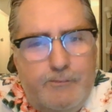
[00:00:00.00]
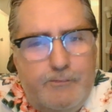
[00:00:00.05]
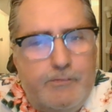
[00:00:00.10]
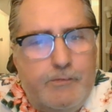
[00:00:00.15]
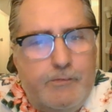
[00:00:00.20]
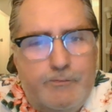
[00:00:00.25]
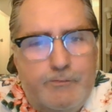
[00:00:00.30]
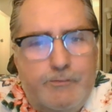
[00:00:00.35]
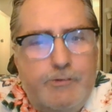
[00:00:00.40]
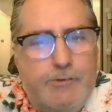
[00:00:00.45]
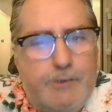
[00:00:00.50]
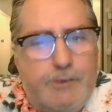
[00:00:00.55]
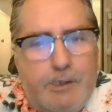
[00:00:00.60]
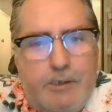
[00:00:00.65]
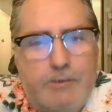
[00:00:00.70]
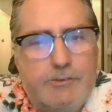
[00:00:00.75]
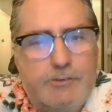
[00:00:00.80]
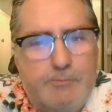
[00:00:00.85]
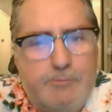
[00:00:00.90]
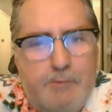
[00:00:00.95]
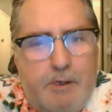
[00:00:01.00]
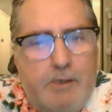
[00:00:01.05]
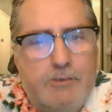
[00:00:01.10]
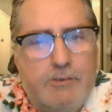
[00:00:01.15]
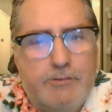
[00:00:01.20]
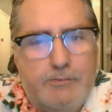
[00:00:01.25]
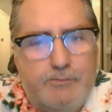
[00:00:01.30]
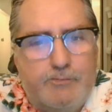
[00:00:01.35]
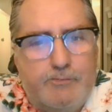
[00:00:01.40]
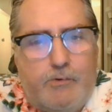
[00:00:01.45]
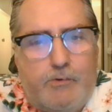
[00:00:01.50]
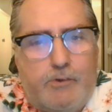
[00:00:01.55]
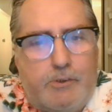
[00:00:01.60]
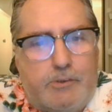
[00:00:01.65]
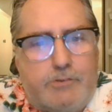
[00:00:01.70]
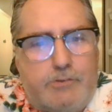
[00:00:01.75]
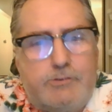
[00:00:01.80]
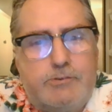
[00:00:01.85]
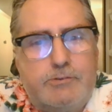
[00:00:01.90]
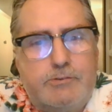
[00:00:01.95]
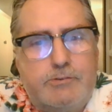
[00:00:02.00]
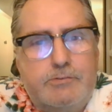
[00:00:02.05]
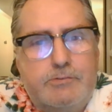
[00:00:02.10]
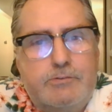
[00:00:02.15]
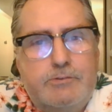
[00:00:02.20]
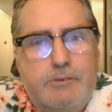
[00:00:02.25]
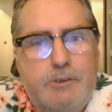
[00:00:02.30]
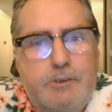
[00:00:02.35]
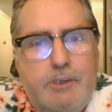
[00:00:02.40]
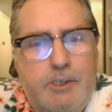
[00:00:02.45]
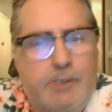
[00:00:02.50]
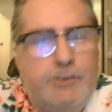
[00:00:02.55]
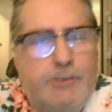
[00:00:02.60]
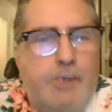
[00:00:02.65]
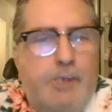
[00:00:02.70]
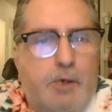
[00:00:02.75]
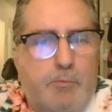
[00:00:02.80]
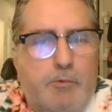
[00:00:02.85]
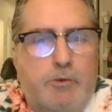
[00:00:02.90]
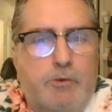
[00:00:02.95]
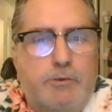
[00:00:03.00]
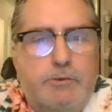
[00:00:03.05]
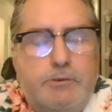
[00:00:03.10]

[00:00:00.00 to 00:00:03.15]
50,000 miles of force. It doubles.